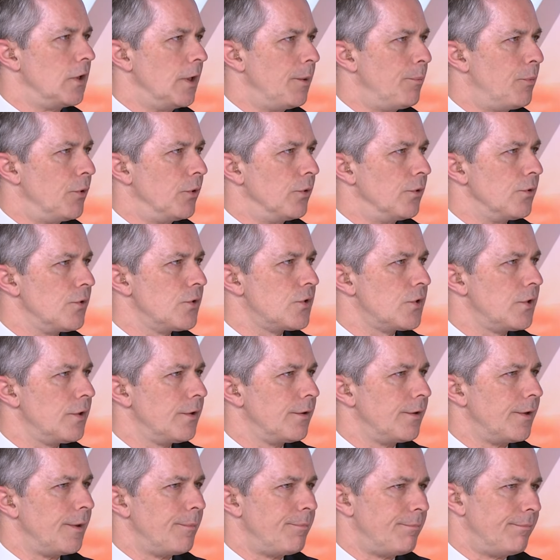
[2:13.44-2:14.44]
Liberals
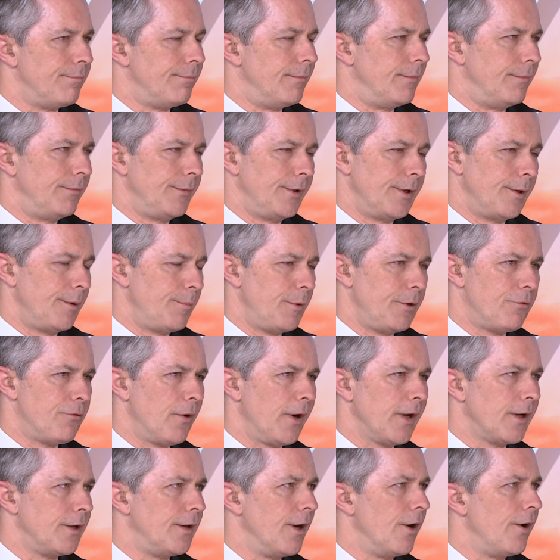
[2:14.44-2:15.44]
that, you know, to be
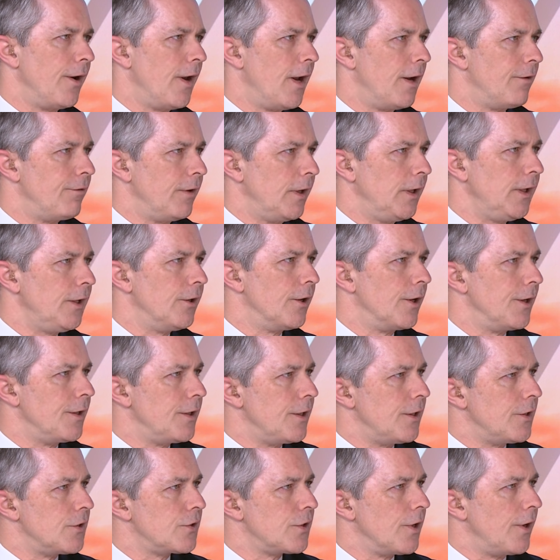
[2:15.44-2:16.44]
frank, don't have any
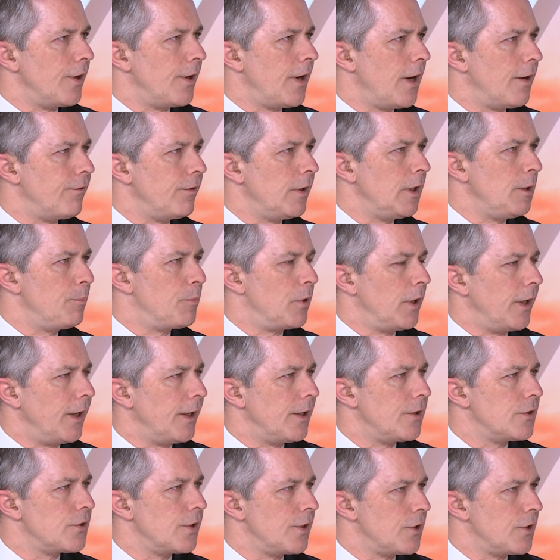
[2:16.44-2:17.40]
ideas, don't have any plans.